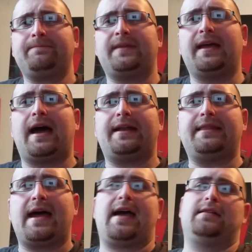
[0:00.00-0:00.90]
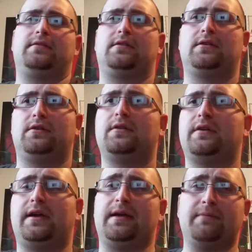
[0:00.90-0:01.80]
They added that
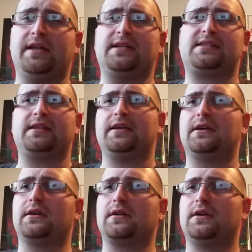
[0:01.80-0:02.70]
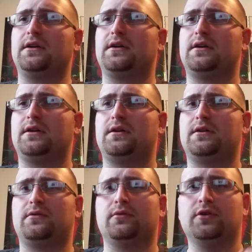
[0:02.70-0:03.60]
and made it sleeker.
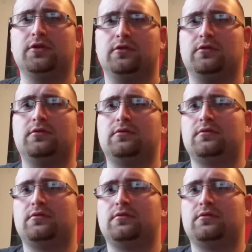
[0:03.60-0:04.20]
Woo.